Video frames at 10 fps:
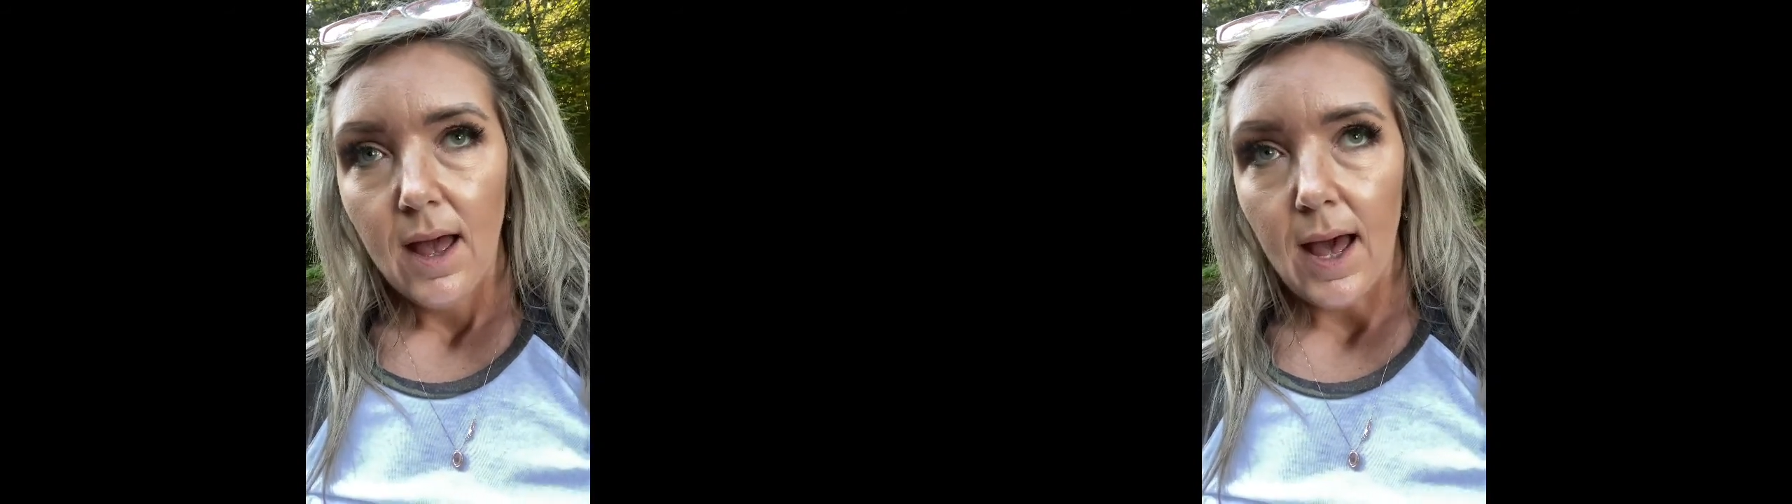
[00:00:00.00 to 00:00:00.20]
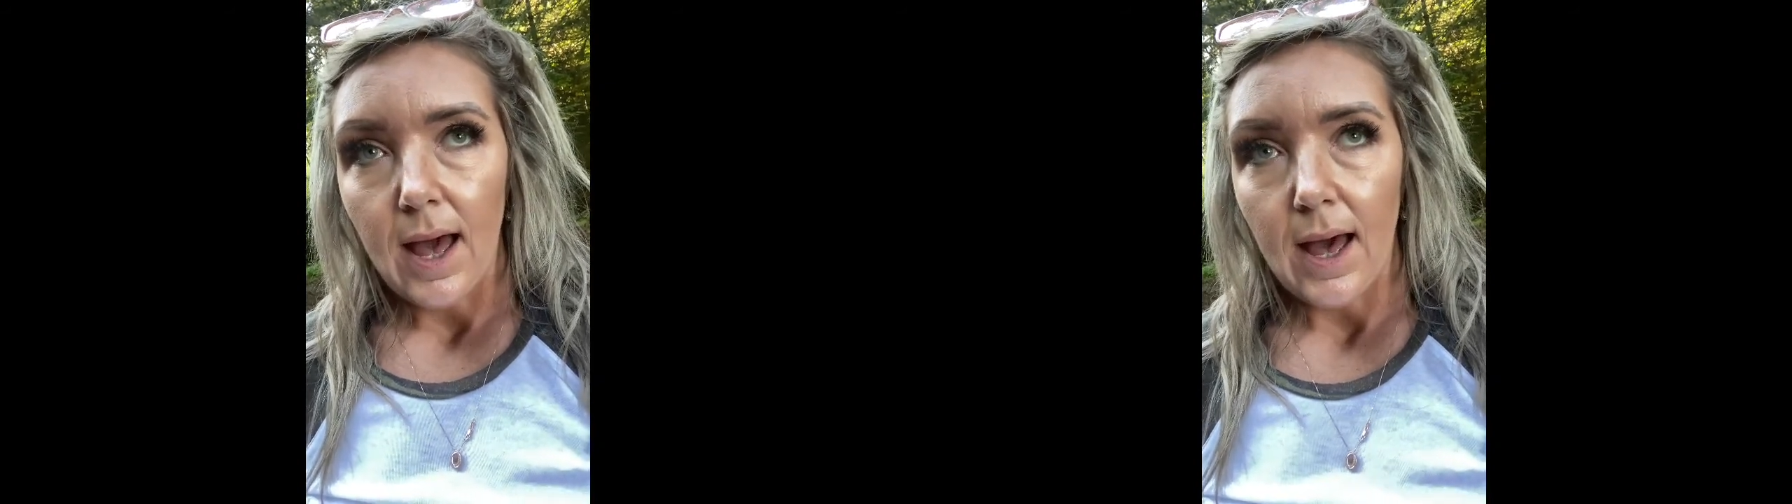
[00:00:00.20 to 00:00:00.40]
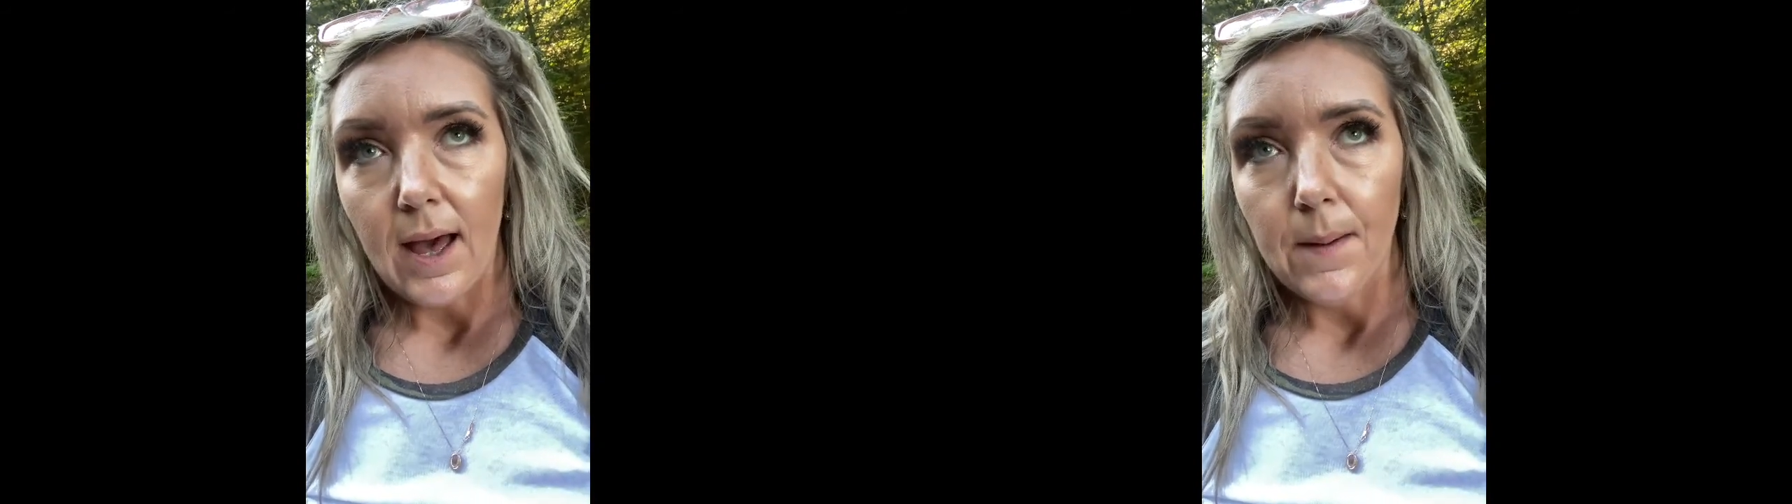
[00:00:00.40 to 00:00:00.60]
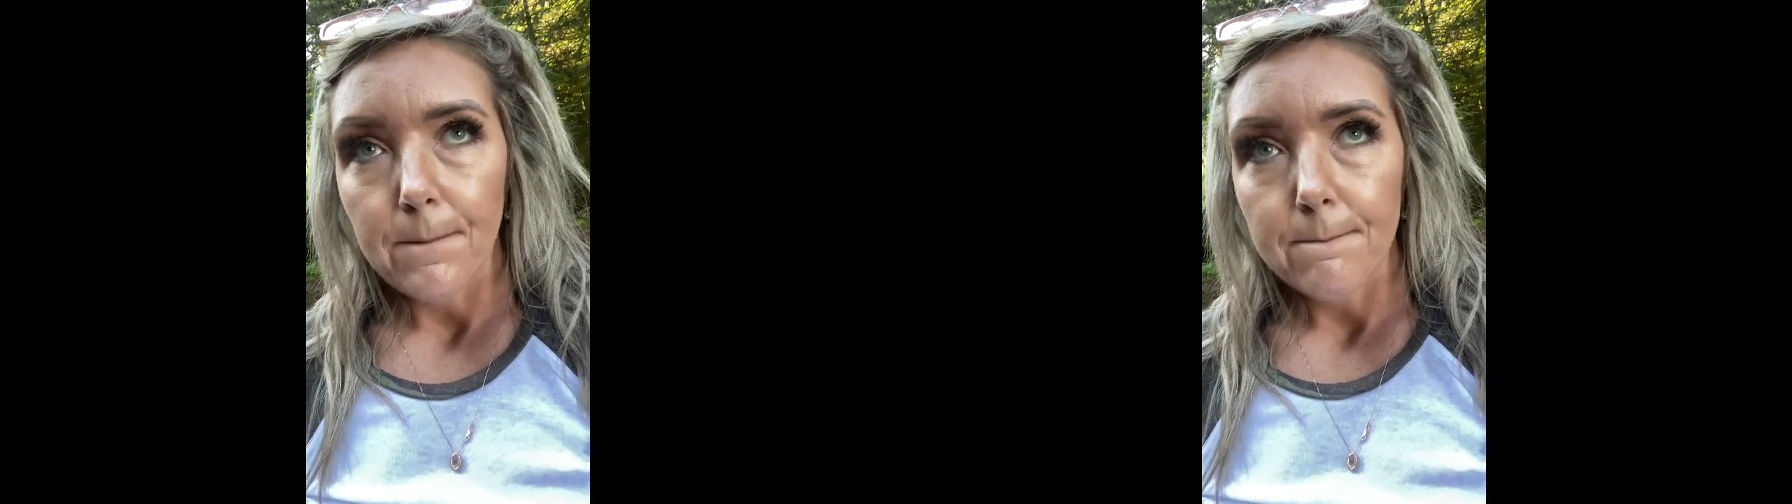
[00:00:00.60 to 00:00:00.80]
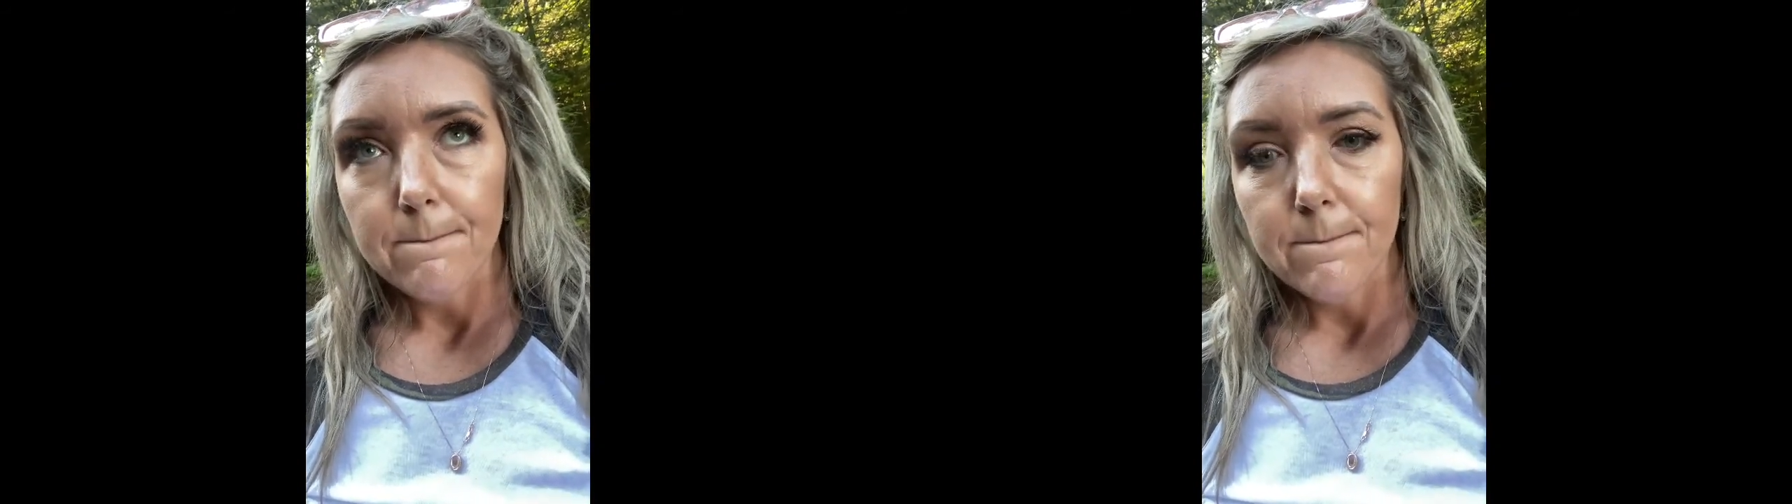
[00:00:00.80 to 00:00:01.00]

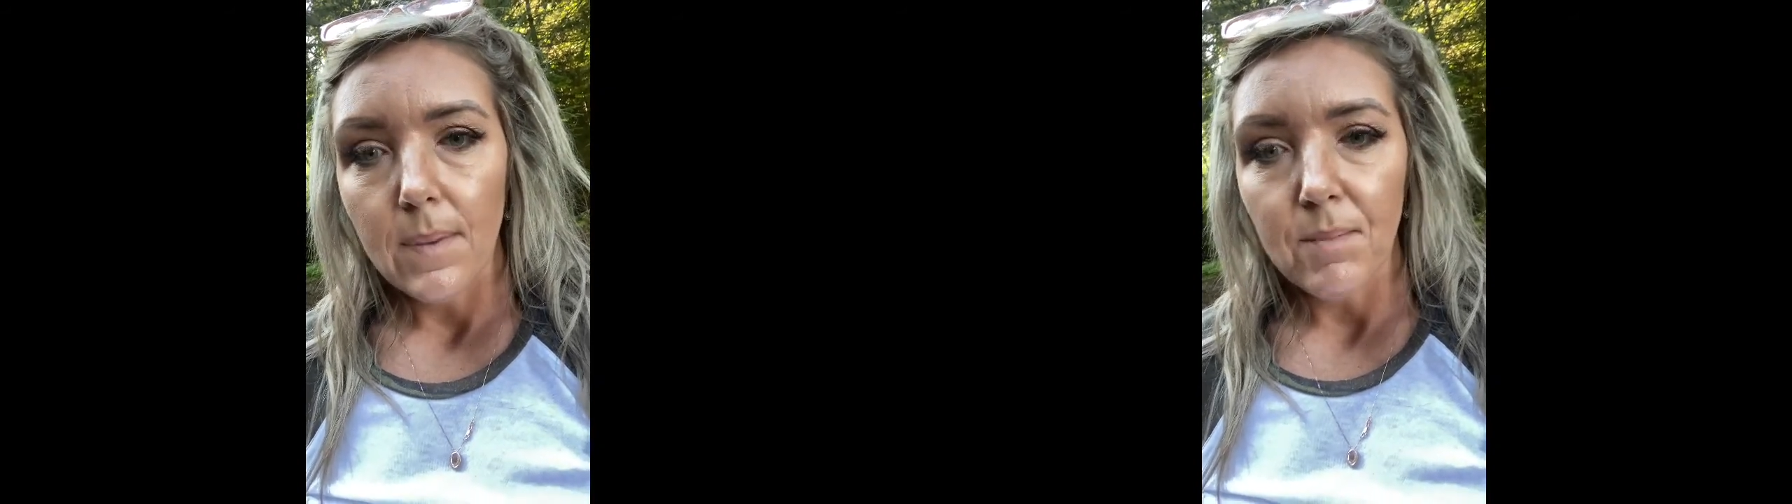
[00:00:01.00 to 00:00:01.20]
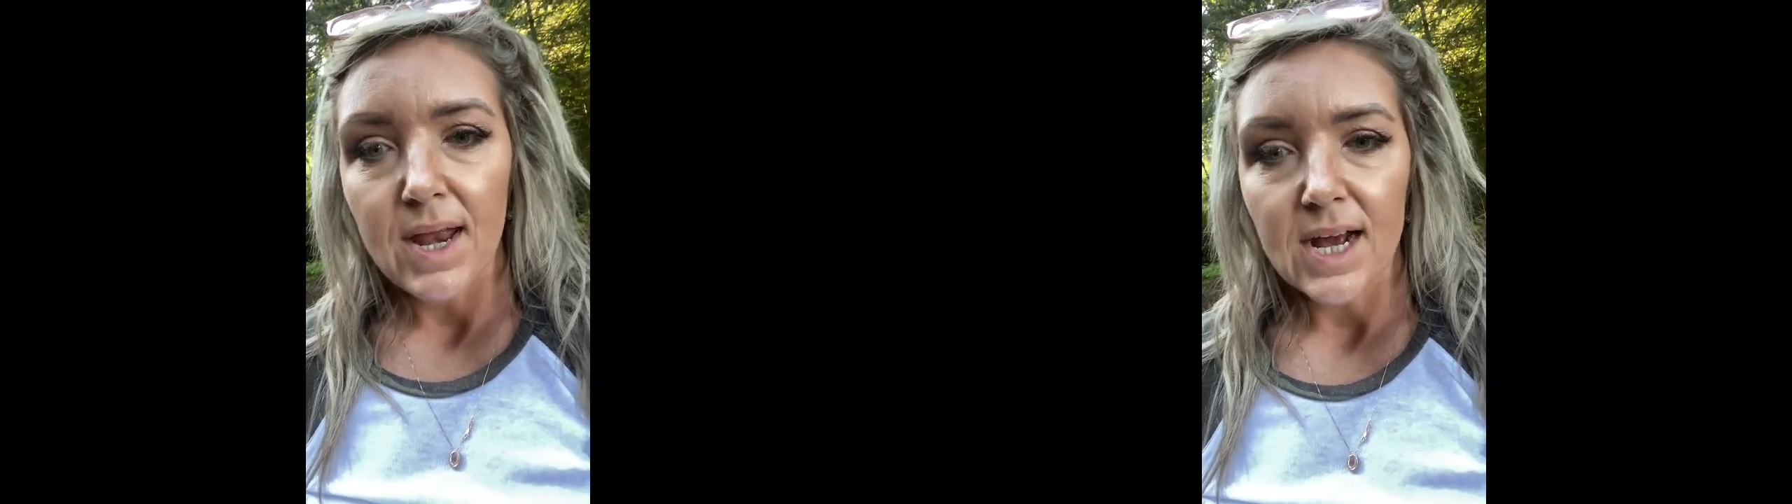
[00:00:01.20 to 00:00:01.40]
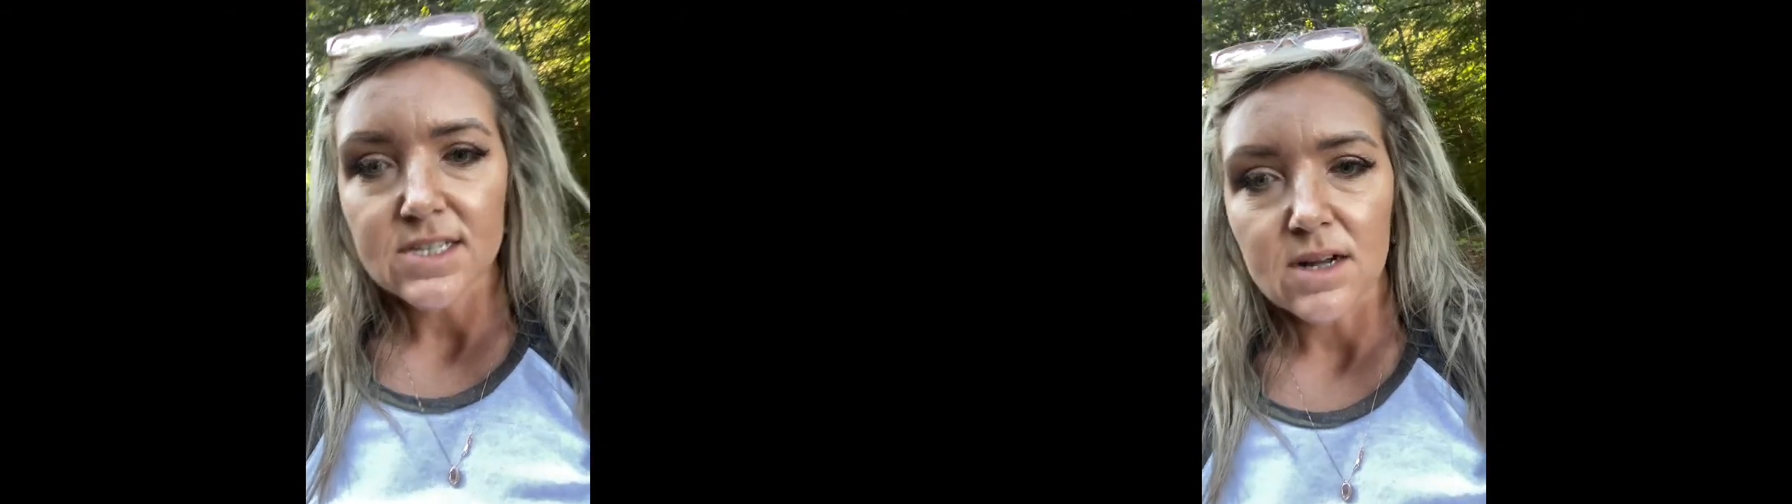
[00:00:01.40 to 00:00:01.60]
My next